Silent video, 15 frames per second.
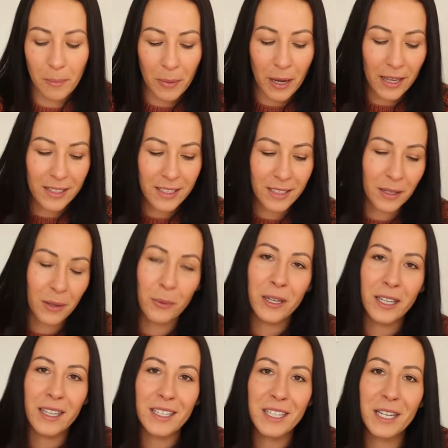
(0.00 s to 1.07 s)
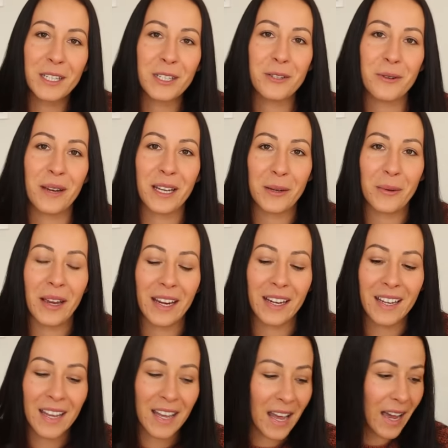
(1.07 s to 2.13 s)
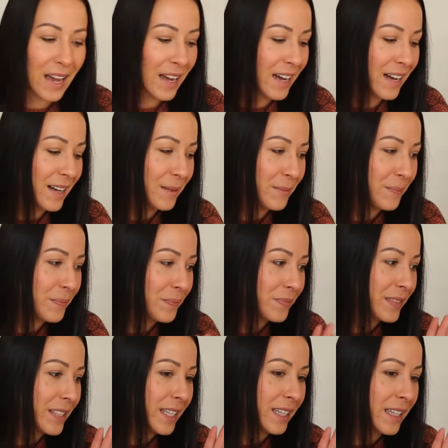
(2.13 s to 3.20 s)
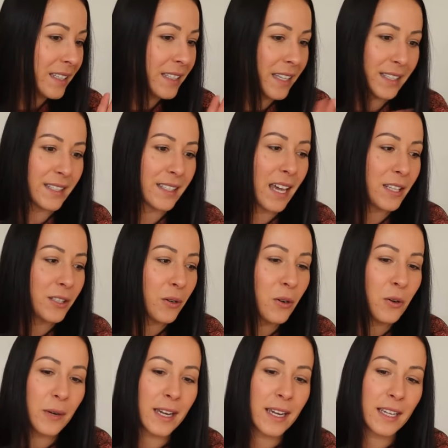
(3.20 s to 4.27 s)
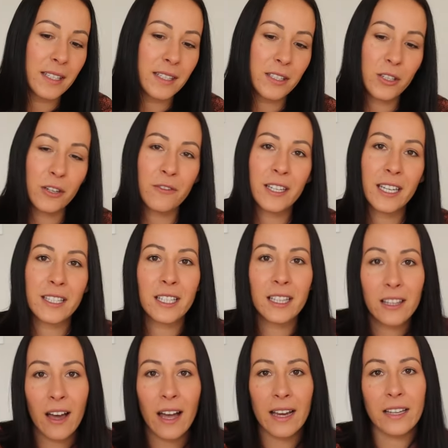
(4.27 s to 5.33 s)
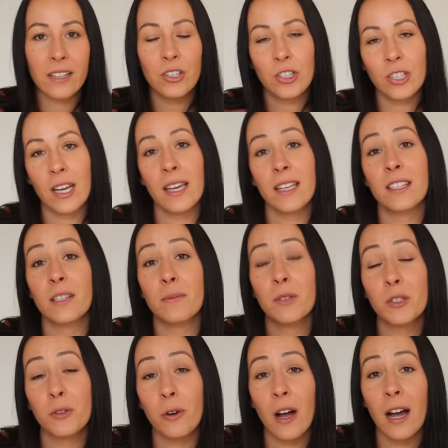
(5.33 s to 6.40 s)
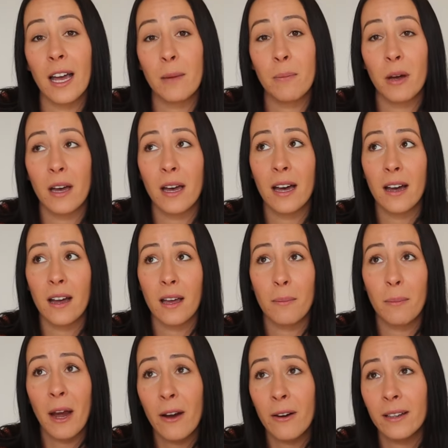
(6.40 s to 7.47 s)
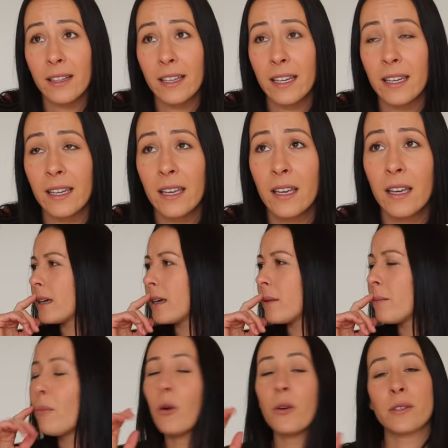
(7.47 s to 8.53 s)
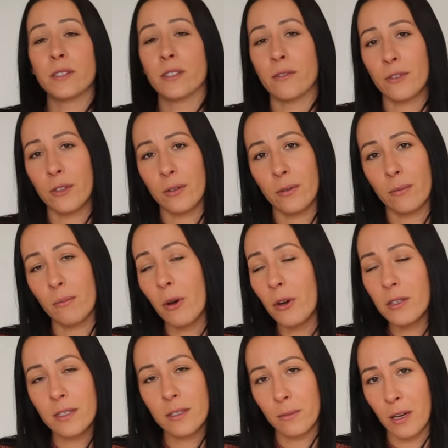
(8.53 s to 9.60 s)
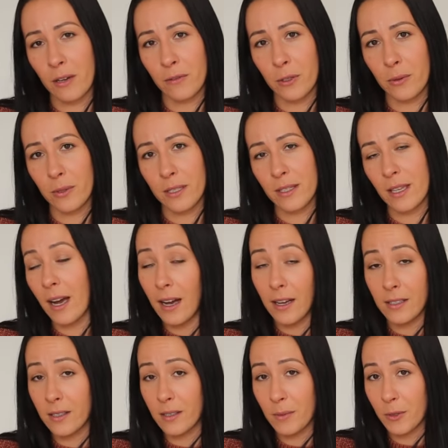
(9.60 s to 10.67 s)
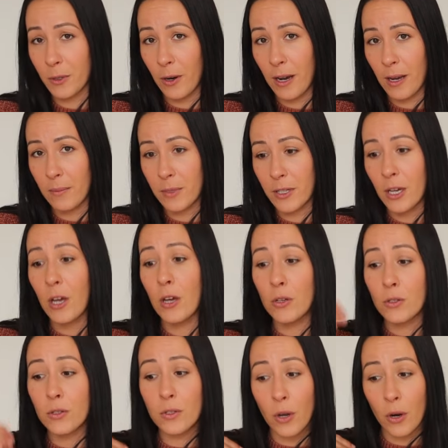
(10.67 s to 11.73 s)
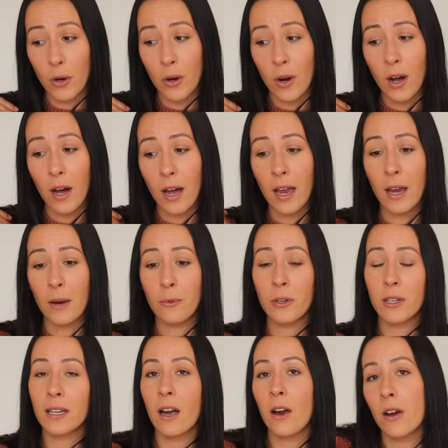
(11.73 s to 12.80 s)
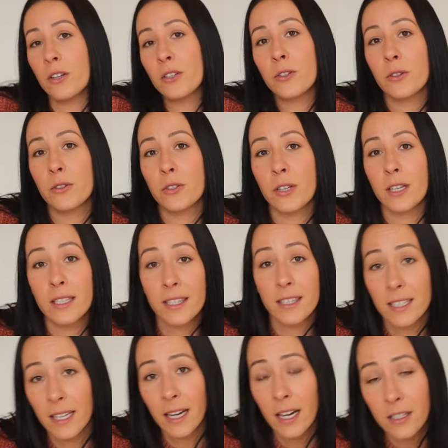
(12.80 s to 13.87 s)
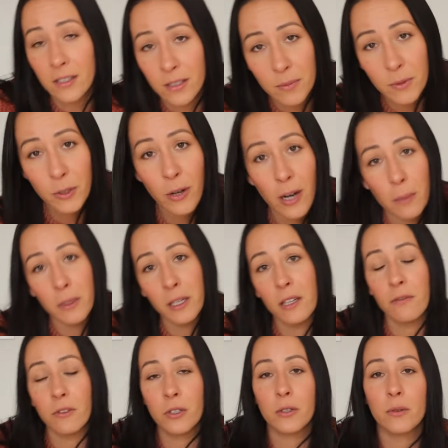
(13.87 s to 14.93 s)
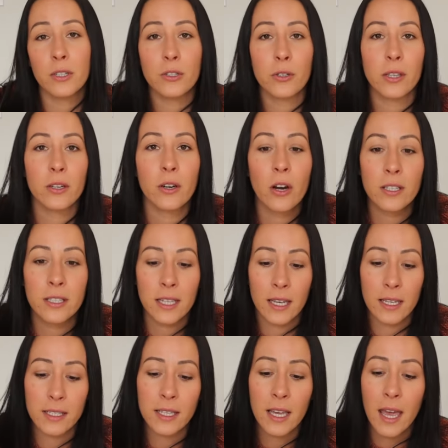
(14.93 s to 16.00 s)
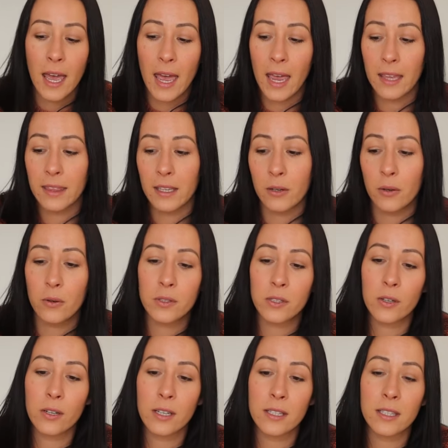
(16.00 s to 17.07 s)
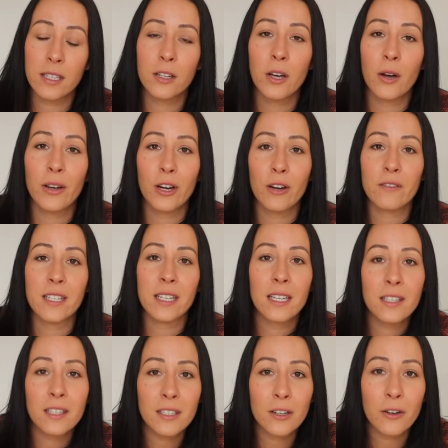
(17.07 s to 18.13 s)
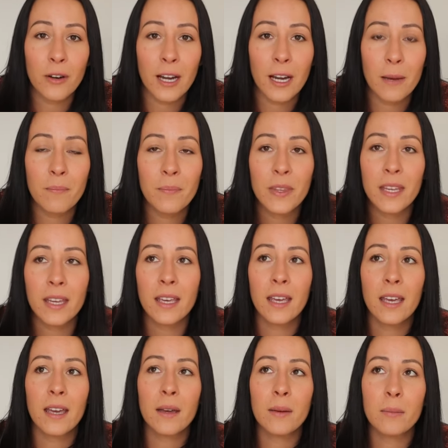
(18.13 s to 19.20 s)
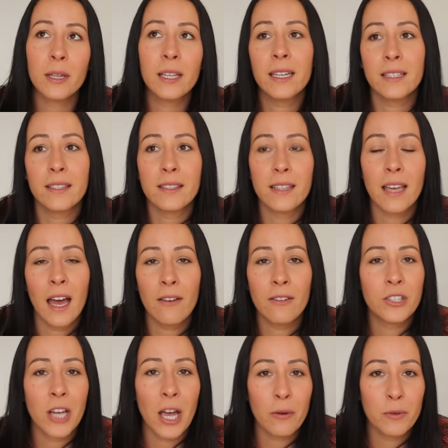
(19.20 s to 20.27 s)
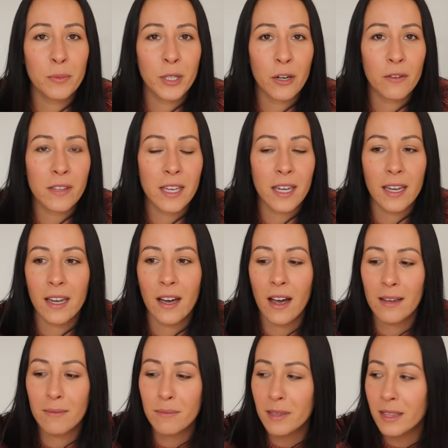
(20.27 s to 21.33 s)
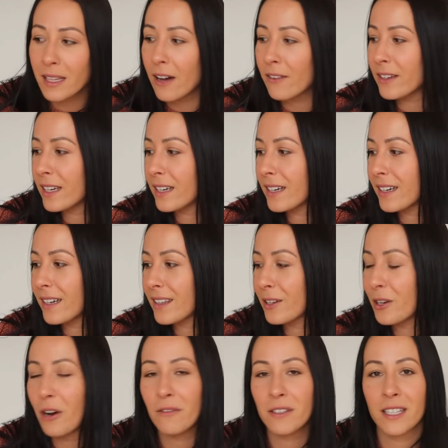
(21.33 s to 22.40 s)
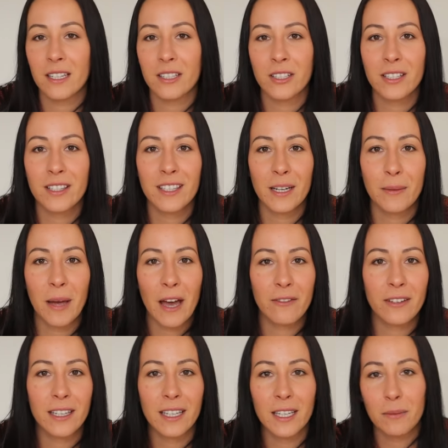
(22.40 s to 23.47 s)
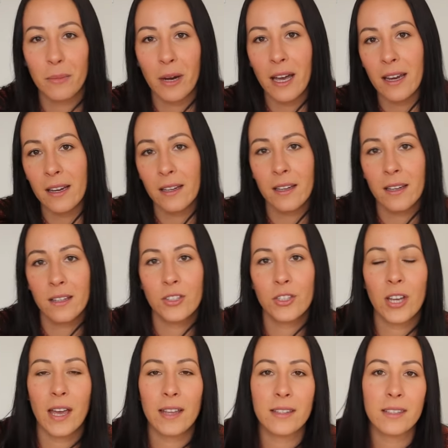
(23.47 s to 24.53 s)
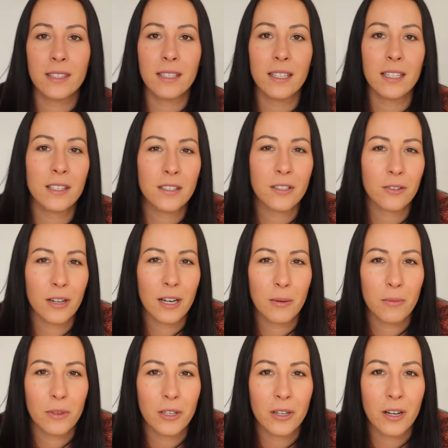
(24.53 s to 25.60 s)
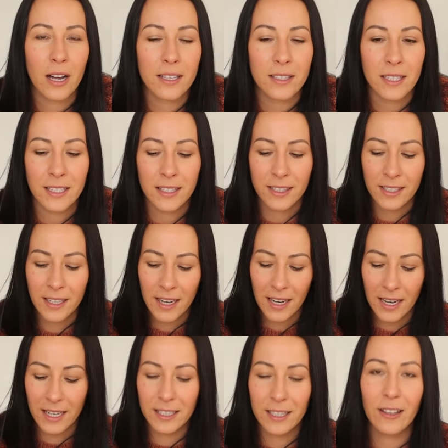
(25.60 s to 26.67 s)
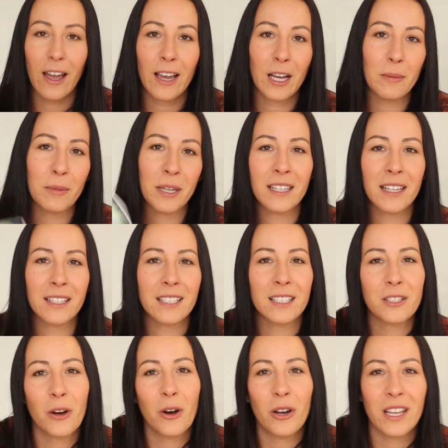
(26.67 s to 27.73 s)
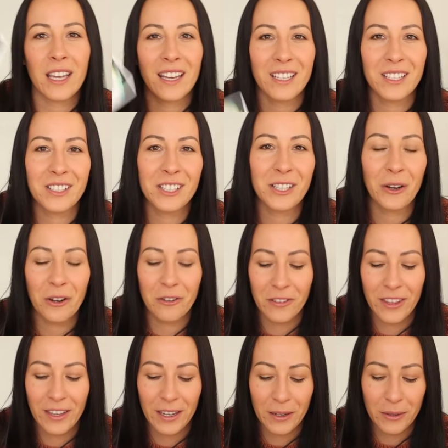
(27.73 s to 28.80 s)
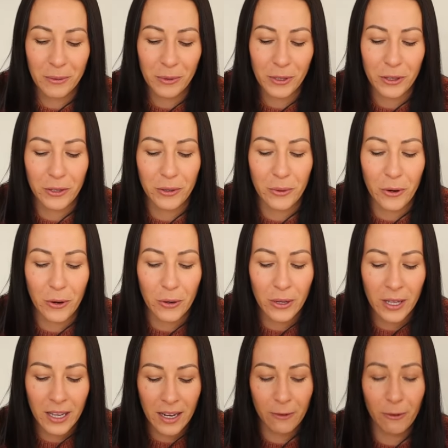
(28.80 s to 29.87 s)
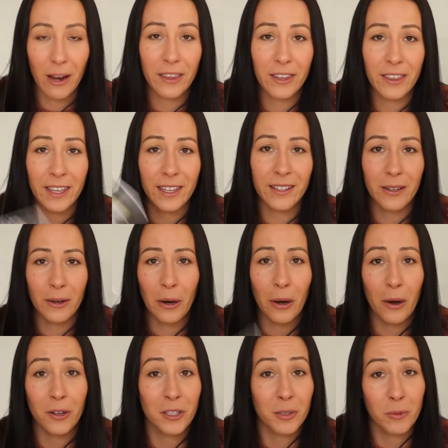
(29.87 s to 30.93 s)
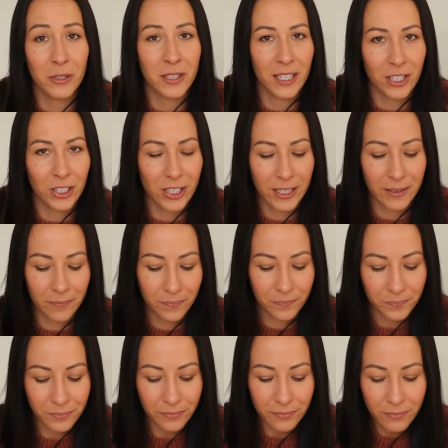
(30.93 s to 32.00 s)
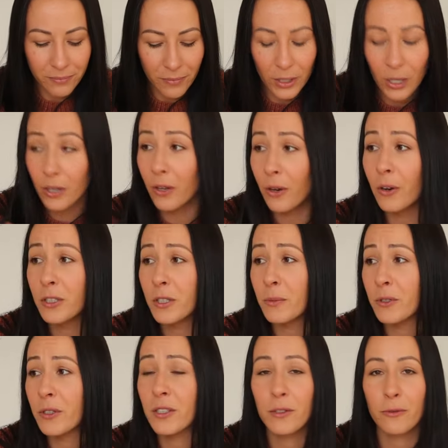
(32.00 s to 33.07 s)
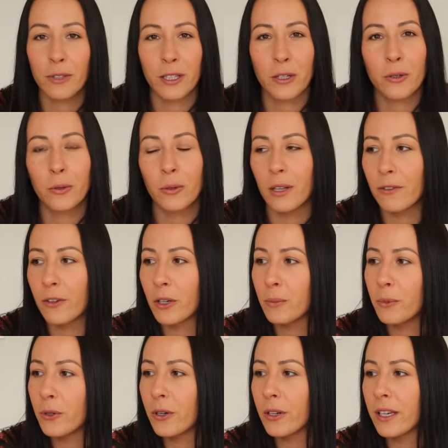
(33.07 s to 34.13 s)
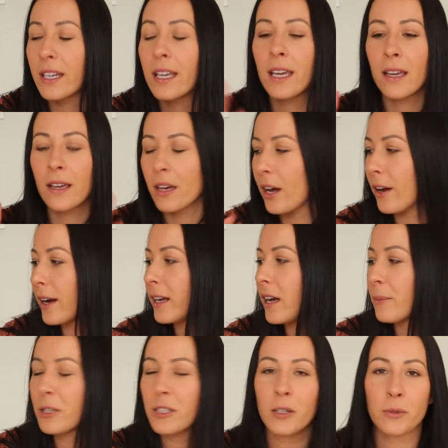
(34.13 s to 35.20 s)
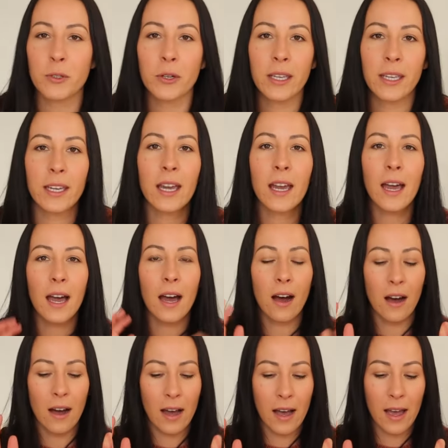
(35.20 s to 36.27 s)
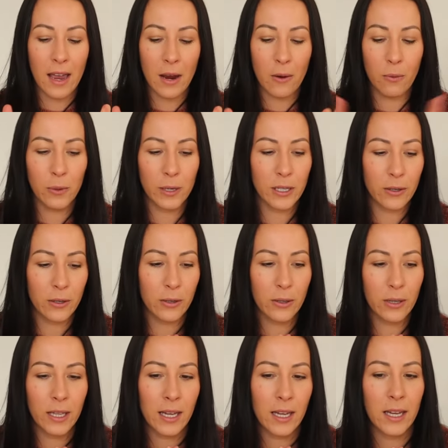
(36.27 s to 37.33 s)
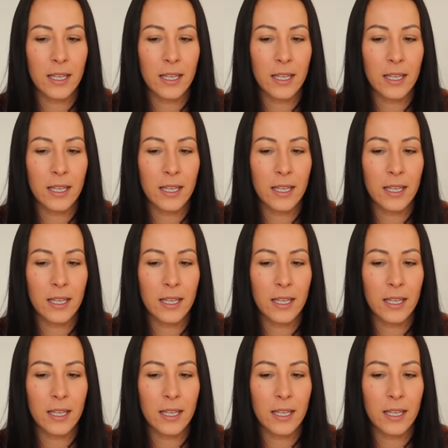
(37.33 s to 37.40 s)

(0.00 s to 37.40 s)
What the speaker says: but we continue anyway. Yes, as always, don't forget to like, share, subscribe. Apparently, most of my viewers aren't subscribed. So I would encourage you to consider subscribing if you do enjoy the content, and then also consider going over to Instagram. Please have a chat with me over there. I'm loving the conversations that I'm having in my chats in Instagram with you guys. It's like I'm connecting to Otta energy over there with you all rather than octopus energy. Though octopuses are really cool. I've got a book on it. All right, I'm going to stop talking. I will